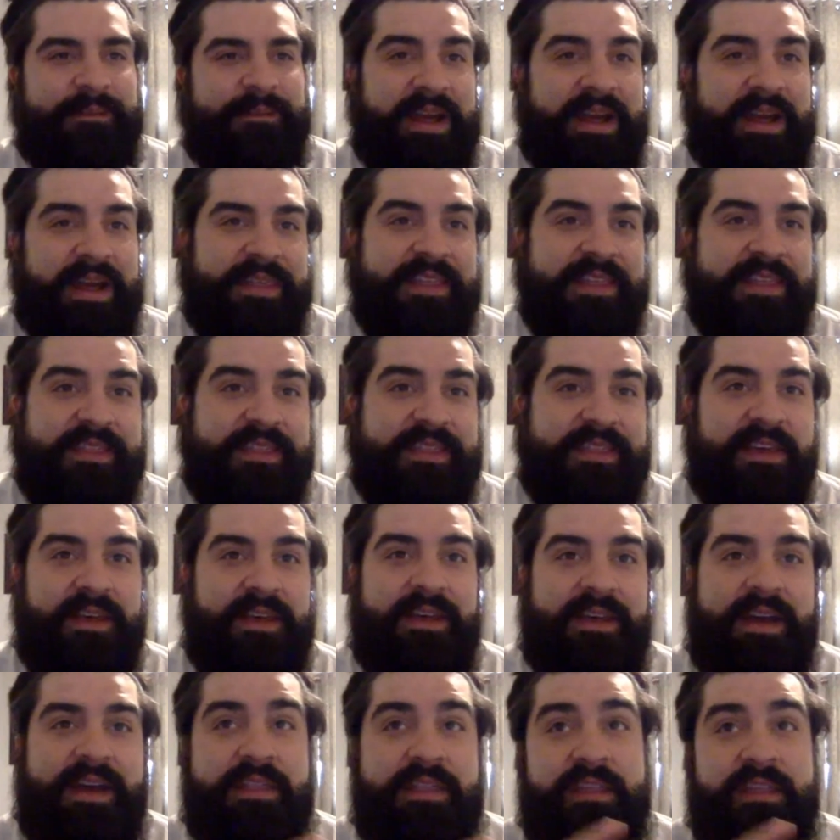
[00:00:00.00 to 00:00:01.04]
But I
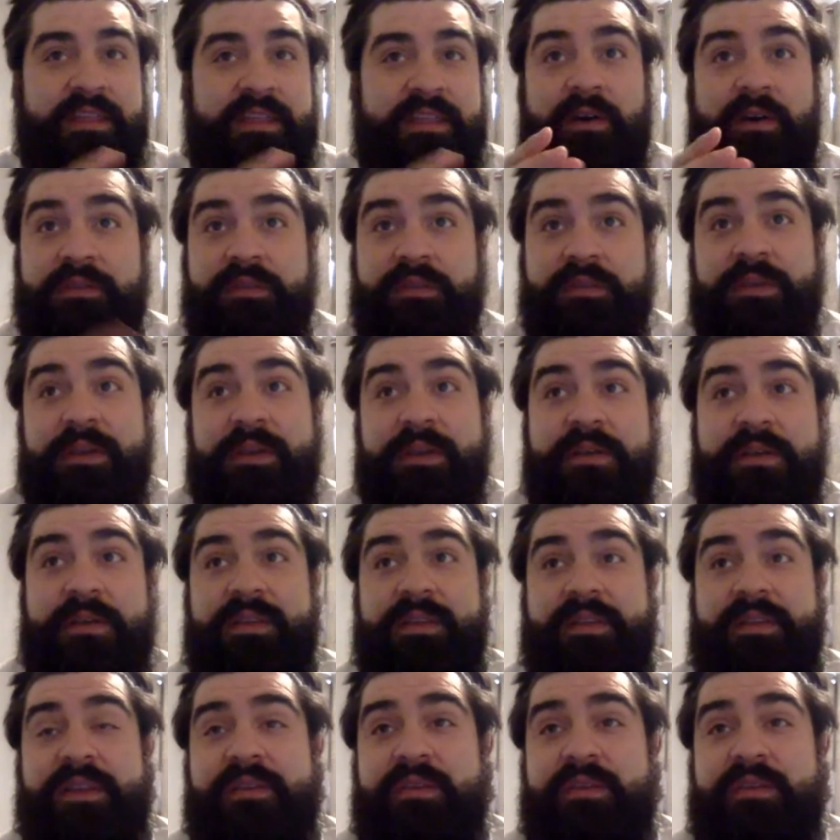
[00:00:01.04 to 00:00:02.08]
think also another
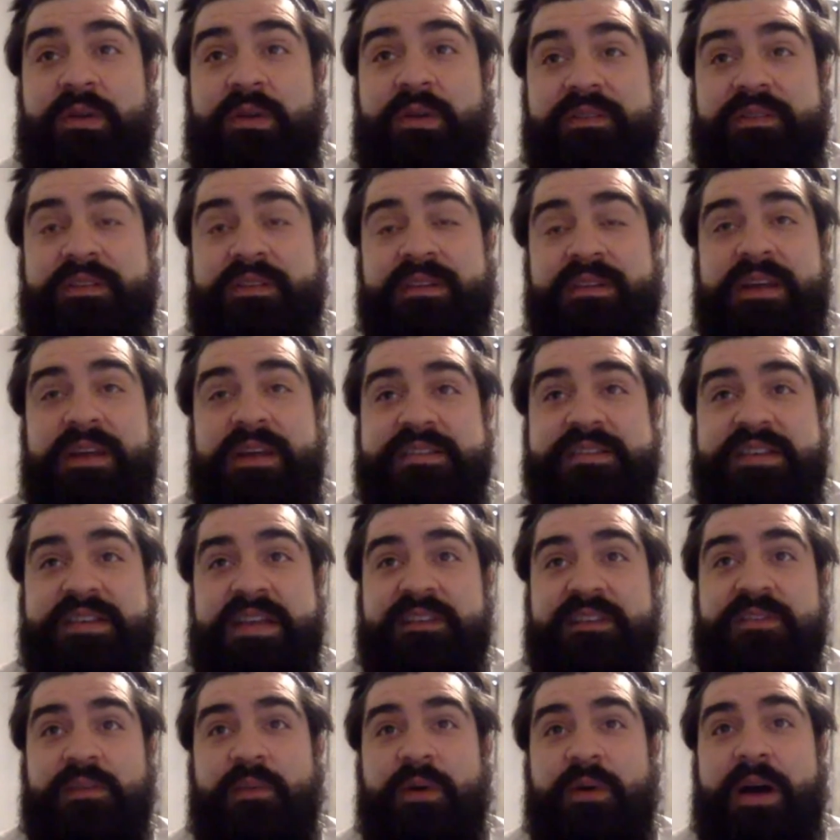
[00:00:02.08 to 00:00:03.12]
thing that I've noticed, it
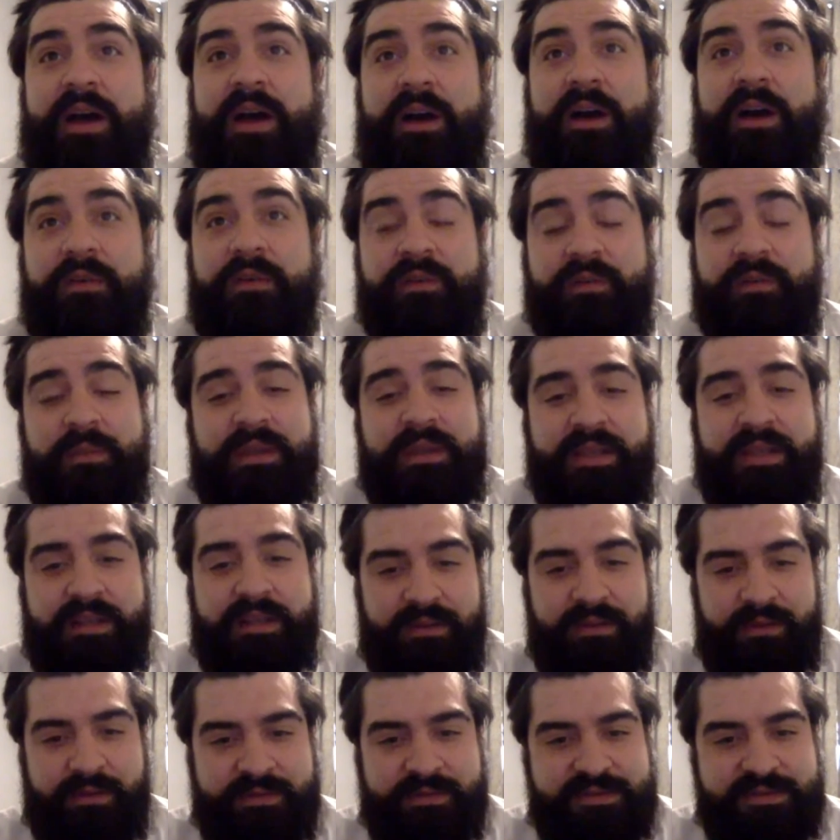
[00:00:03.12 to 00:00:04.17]
takes a while for me to
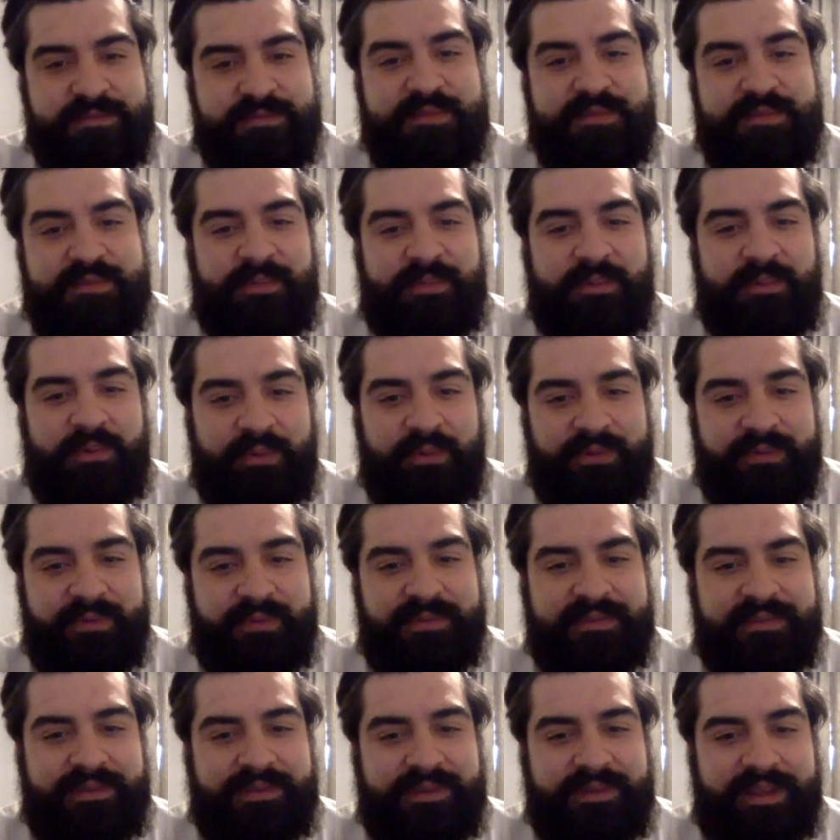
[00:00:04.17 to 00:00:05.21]
get used to
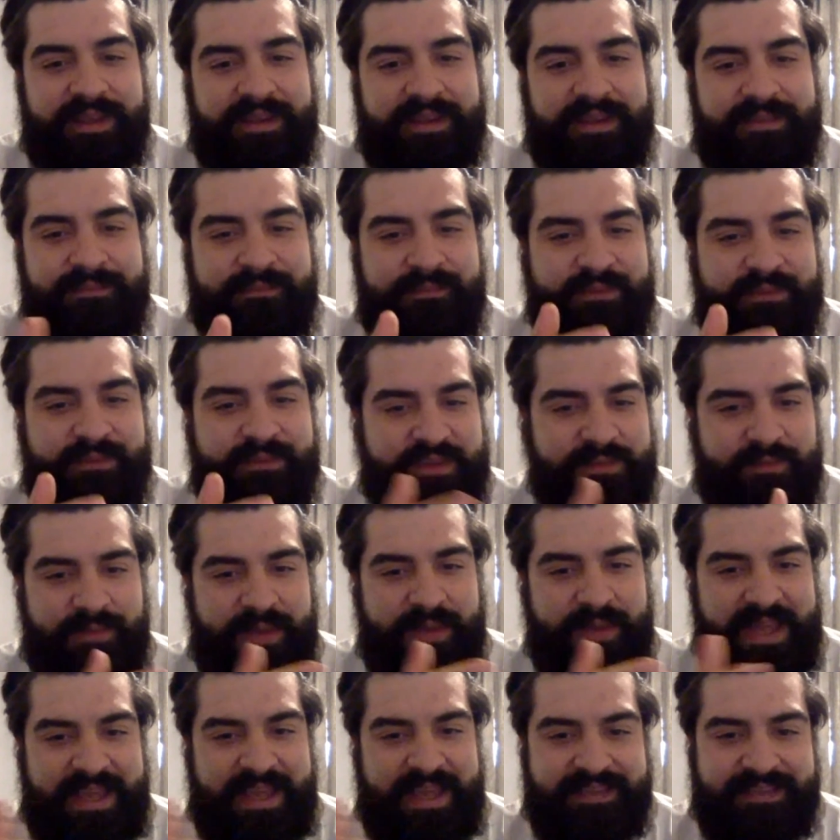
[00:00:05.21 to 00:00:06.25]
people's like
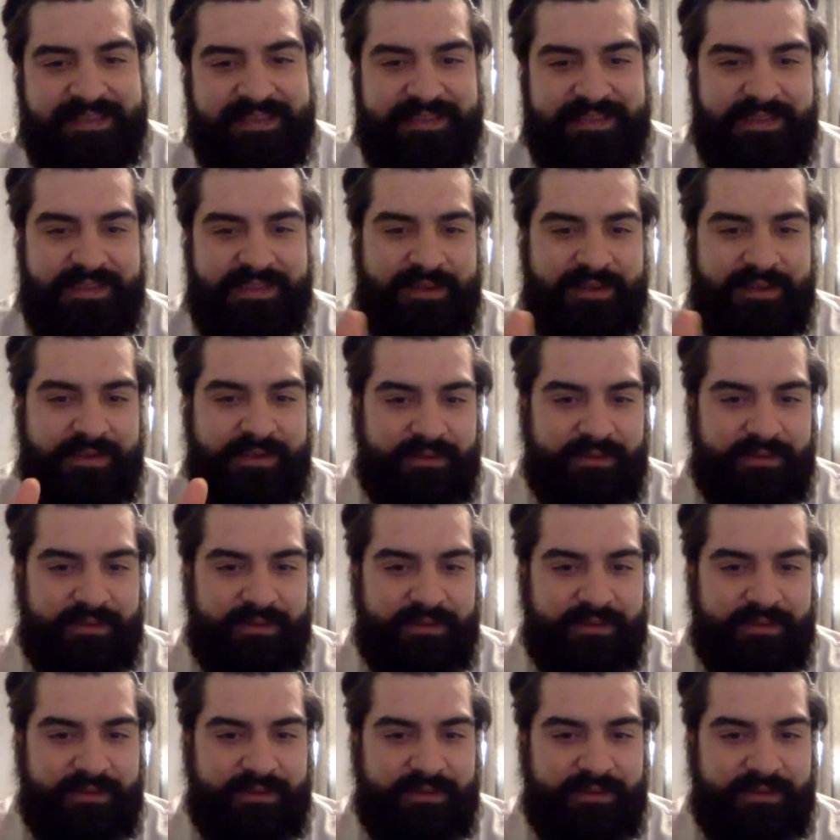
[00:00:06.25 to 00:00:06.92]
pace and their